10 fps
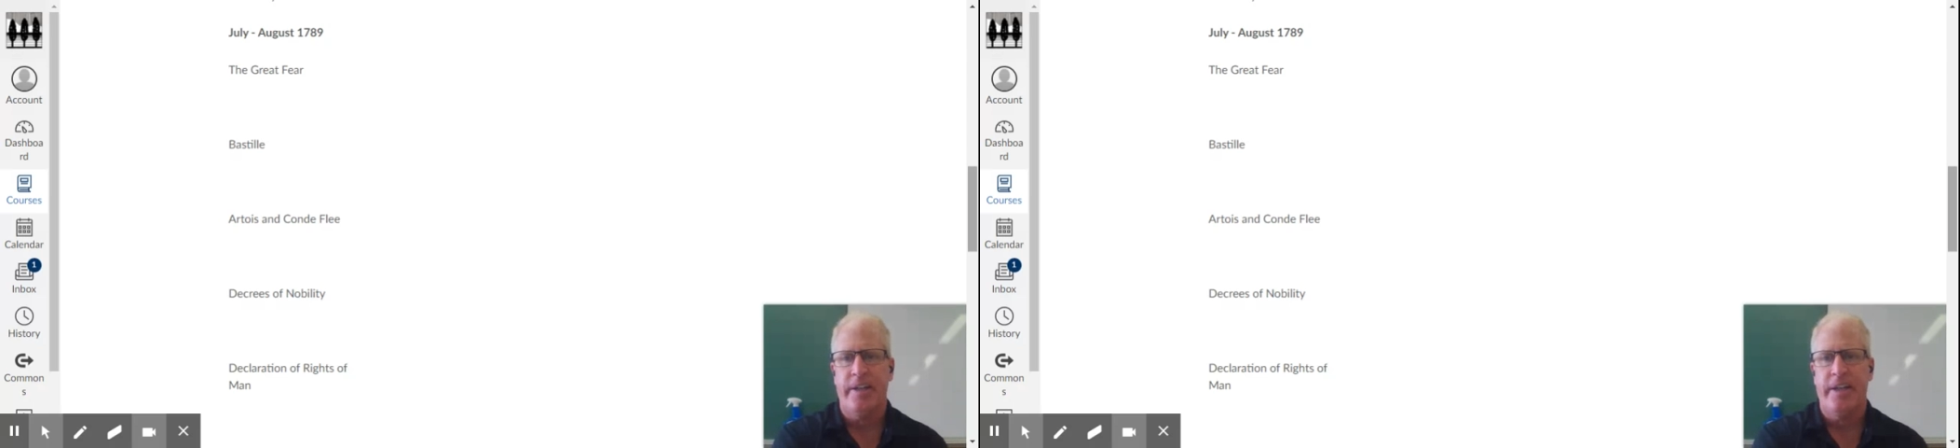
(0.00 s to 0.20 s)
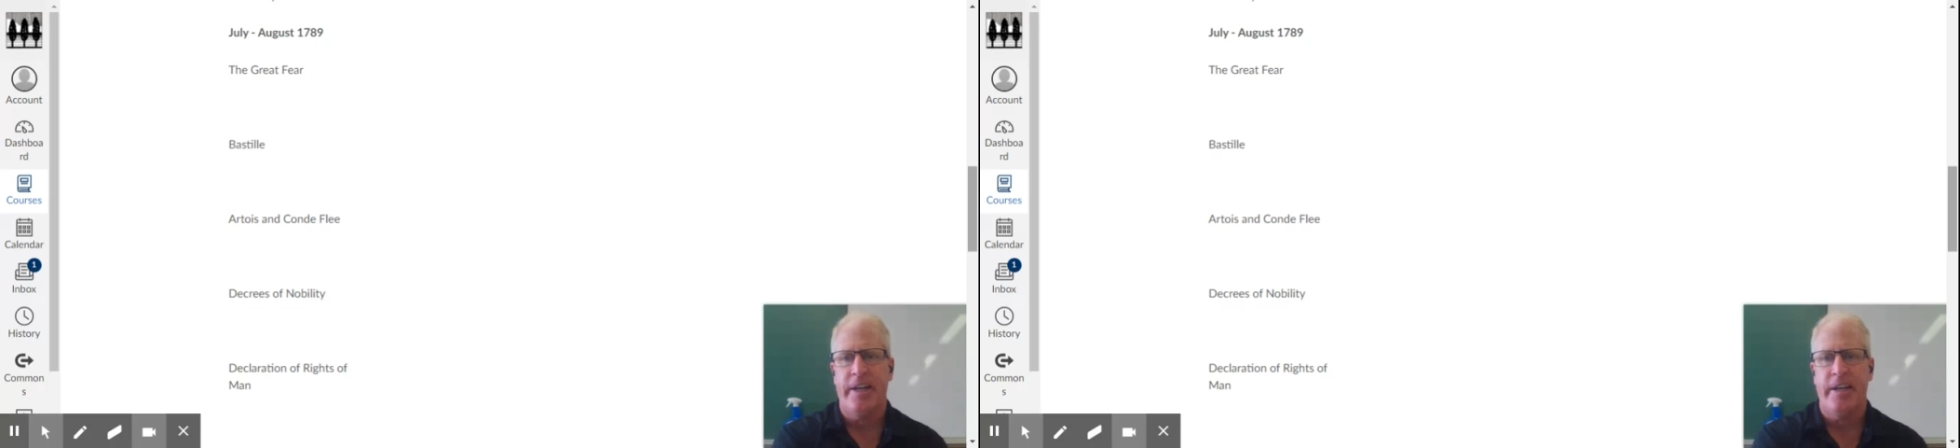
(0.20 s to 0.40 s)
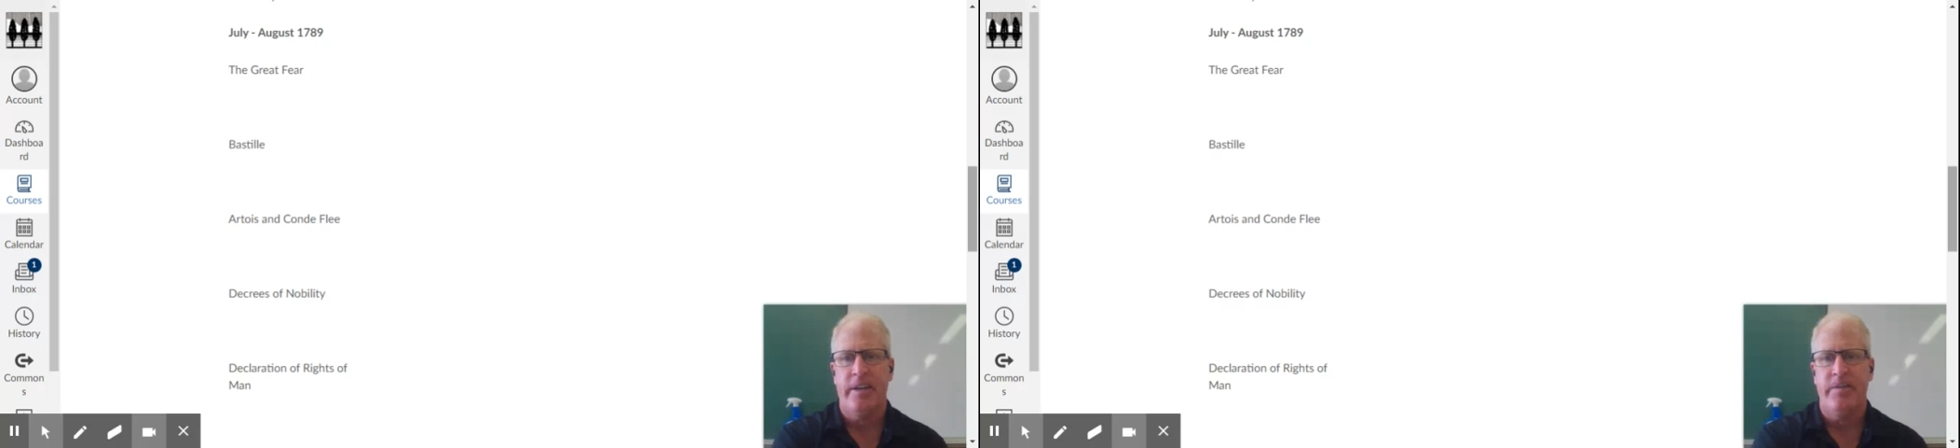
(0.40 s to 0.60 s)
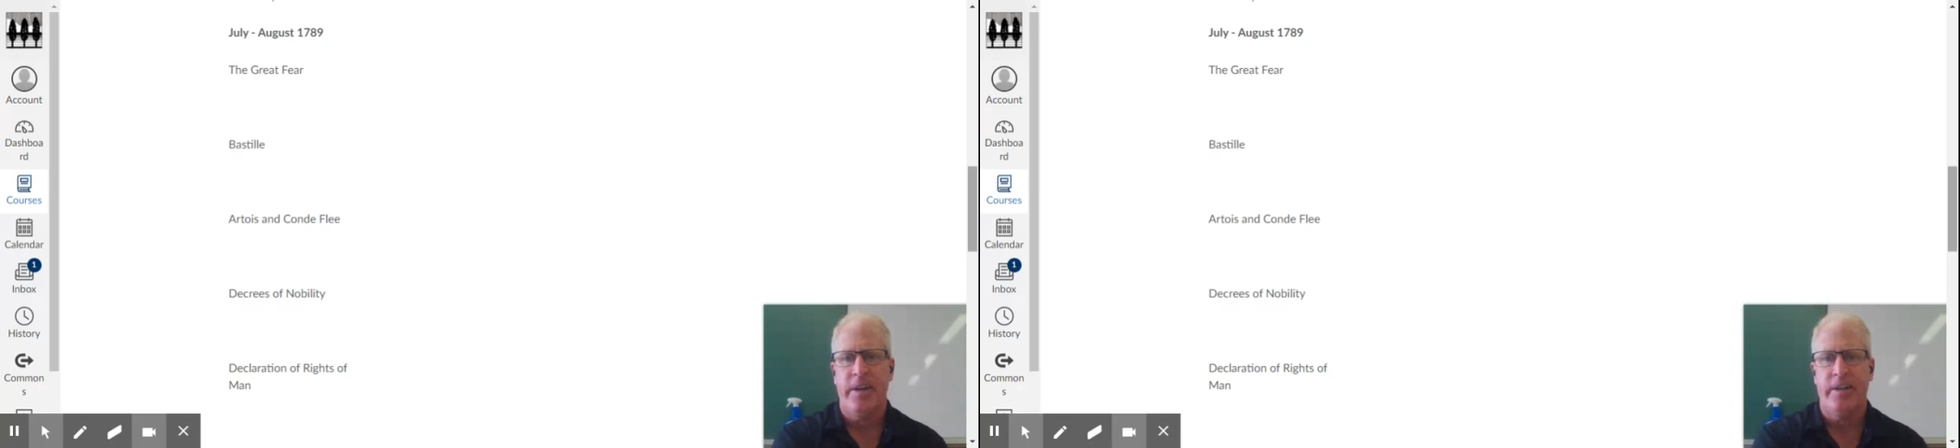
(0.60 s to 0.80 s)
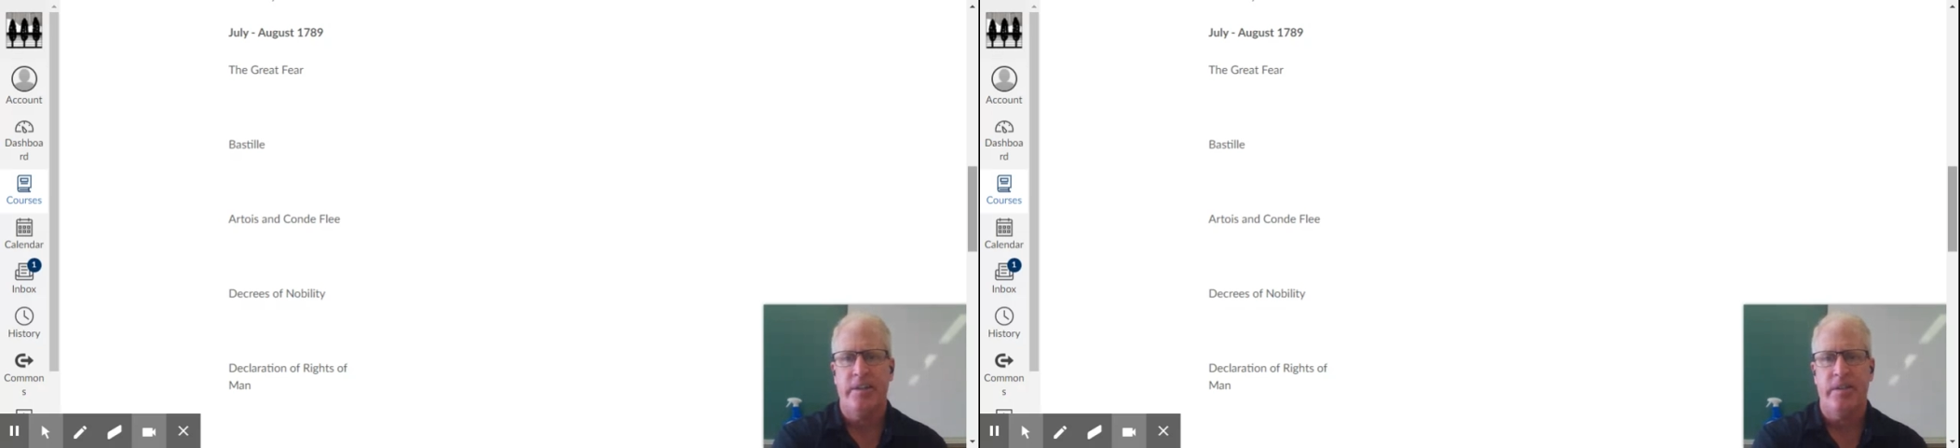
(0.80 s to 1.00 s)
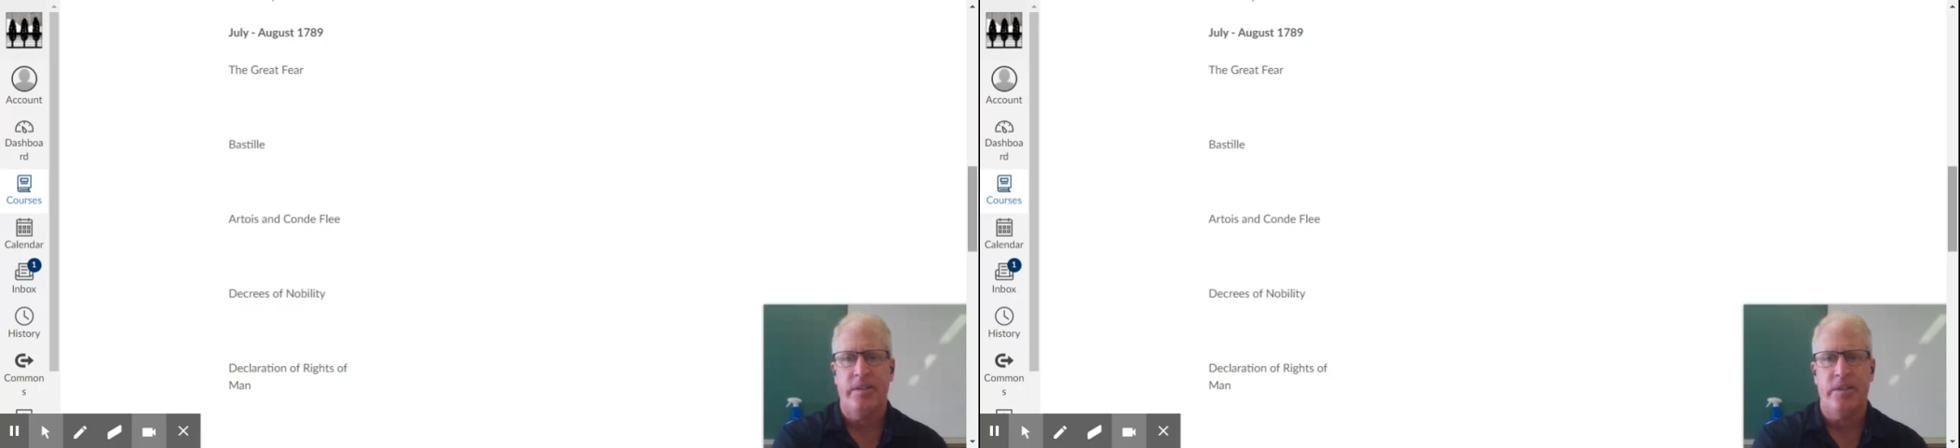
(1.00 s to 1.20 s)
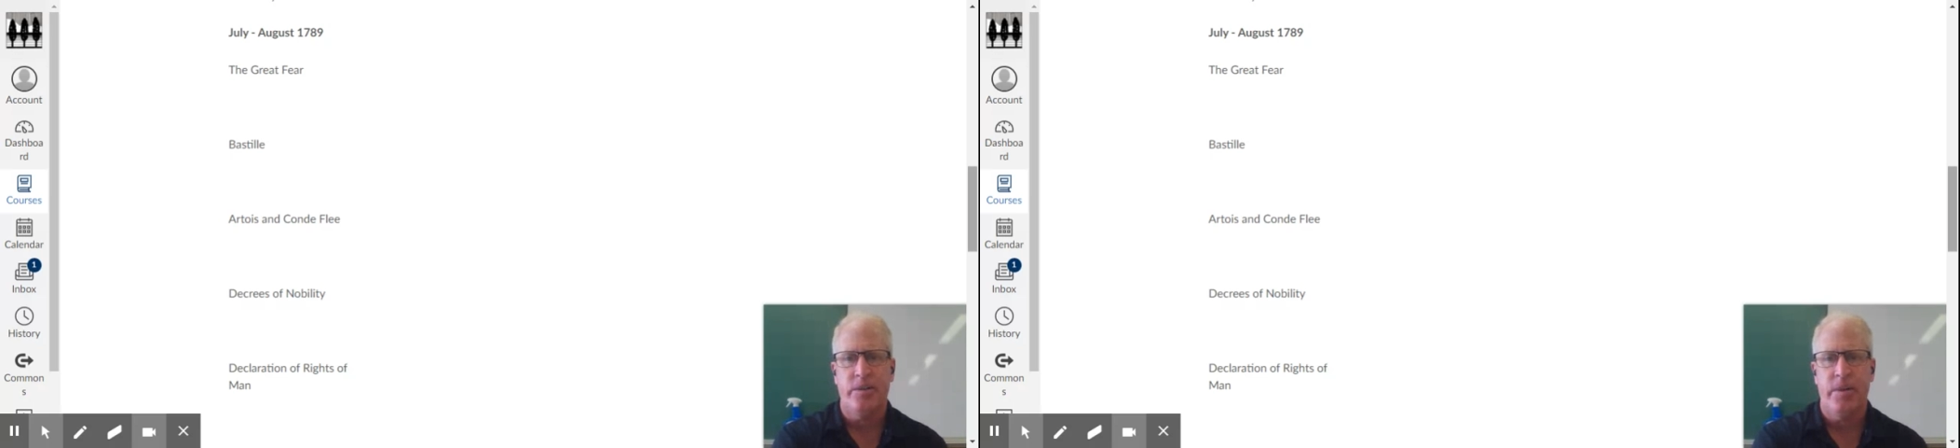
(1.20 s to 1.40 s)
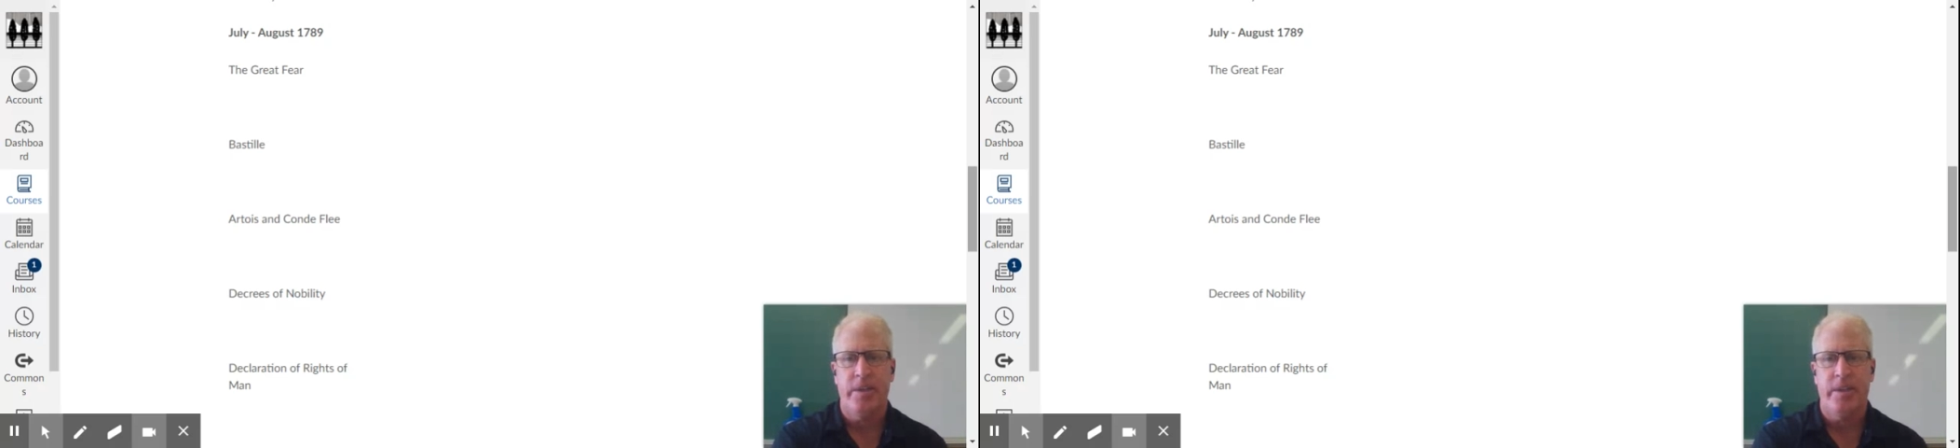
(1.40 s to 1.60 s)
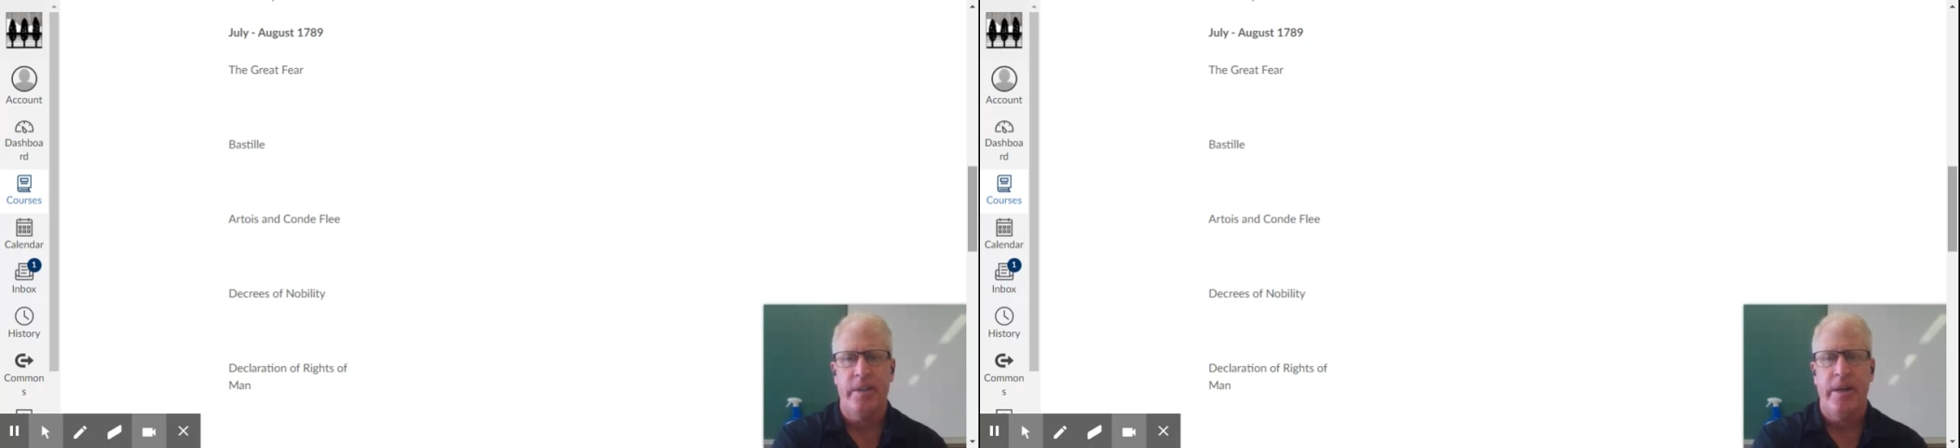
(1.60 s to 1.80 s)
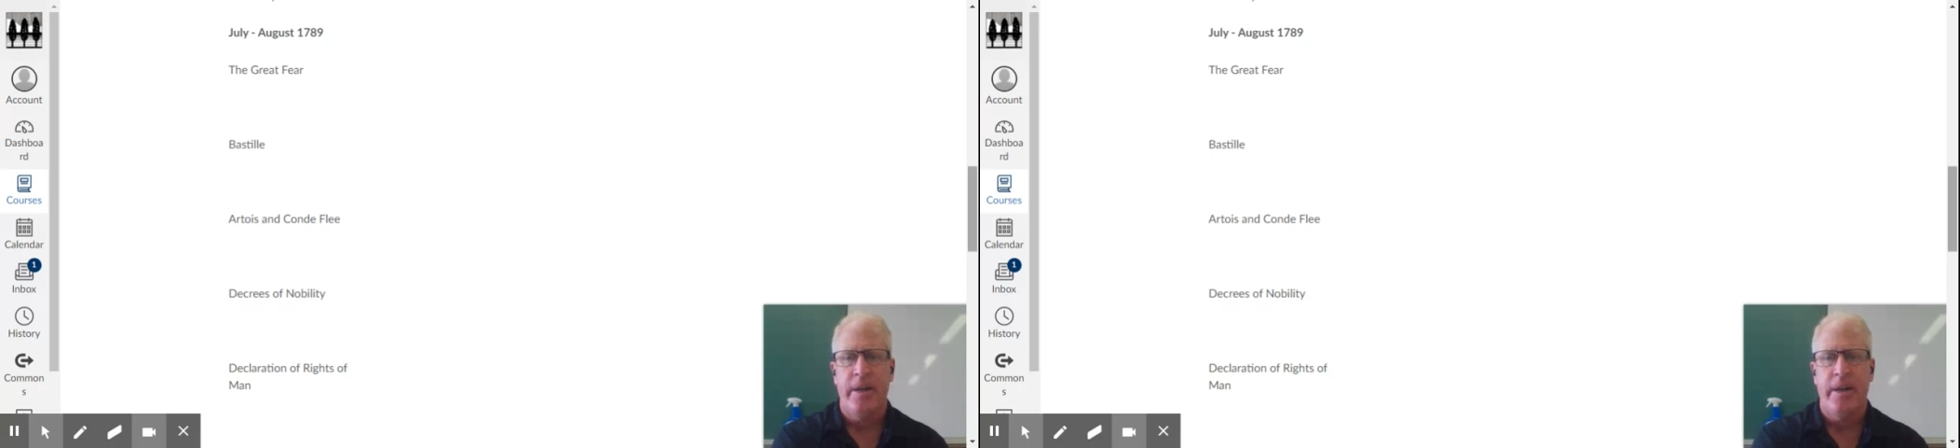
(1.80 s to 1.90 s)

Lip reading: and taking advantage of the situation.